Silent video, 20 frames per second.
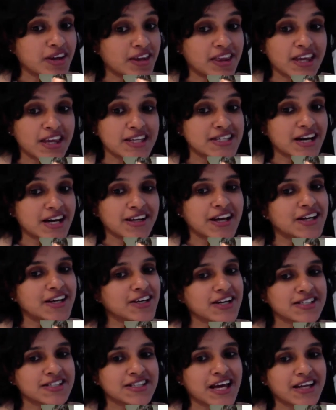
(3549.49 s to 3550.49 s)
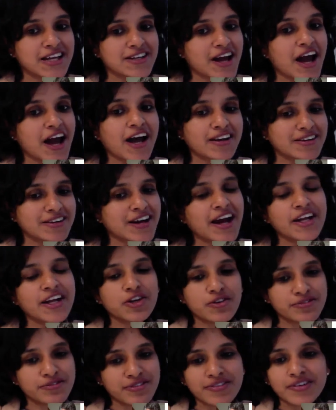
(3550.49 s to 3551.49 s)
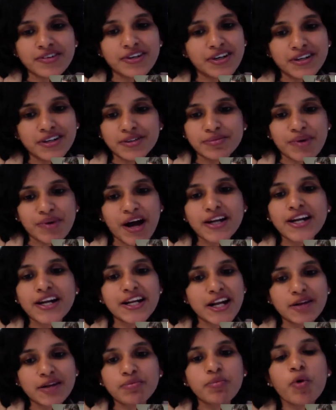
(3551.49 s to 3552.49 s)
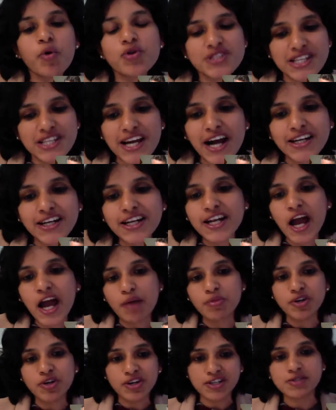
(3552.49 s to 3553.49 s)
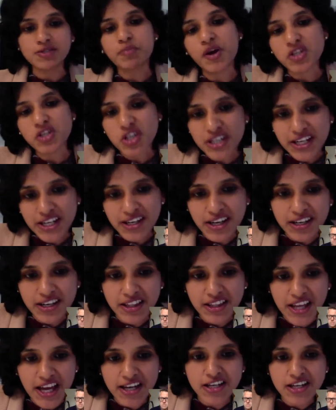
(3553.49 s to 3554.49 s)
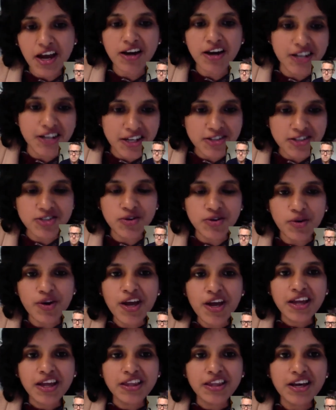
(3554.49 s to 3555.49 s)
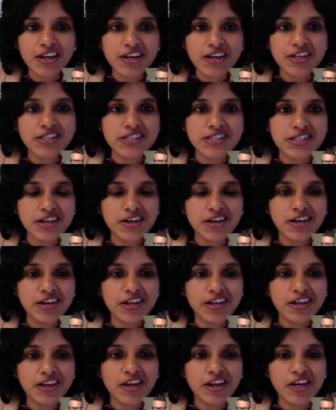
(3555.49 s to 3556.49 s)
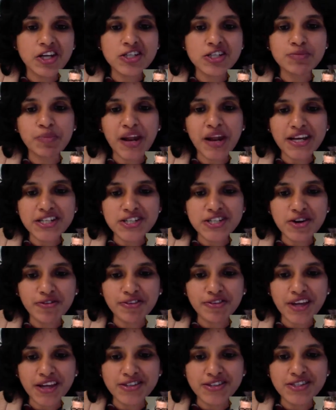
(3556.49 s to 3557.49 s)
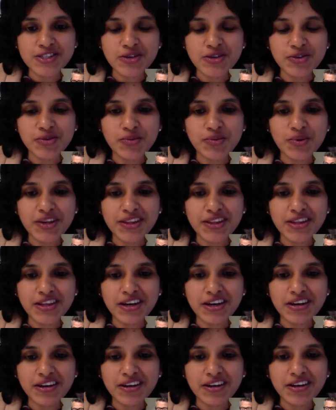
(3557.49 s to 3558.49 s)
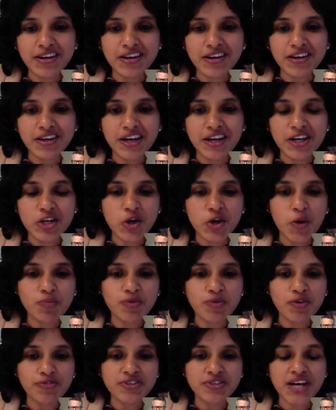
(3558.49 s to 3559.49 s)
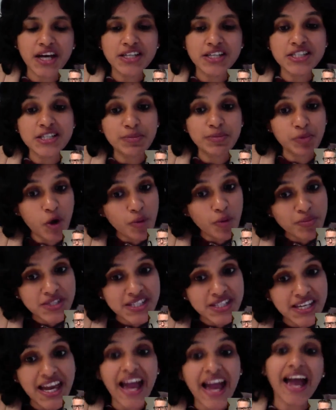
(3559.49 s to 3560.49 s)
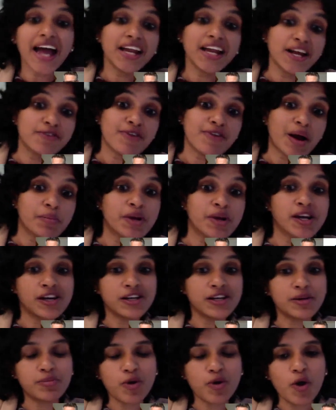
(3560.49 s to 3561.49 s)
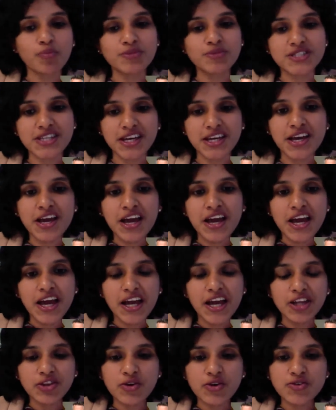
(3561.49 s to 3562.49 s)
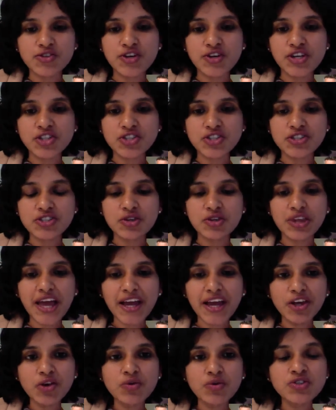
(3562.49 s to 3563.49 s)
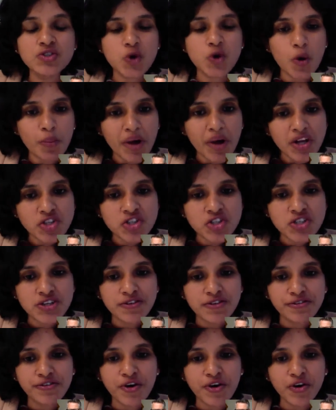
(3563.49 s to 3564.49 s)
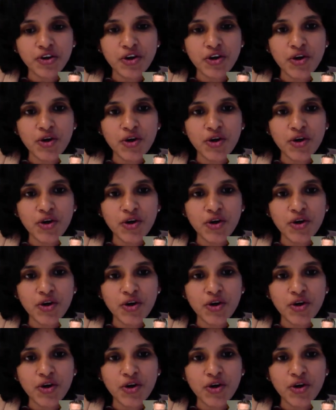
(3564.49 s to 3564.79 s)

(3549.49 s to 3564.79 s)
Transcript: are areas that are kind of mostly uninhabited, especially in the Antarctic. So there is plenty of things to do in terms of science diplomacy and environmental diplomacy in those regions. So thank you so much for your